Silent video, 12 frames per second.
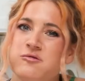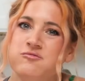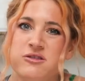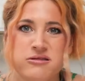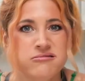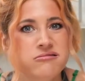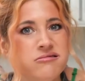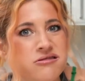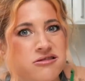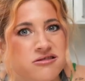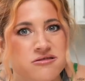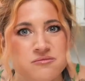Fucking
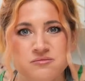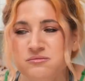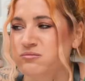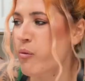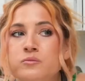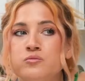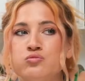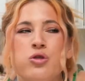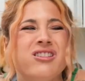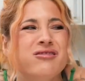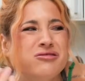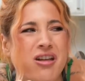delicious.
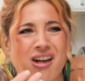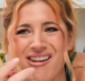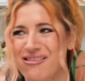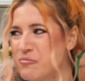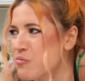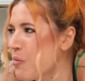Well, it's hot.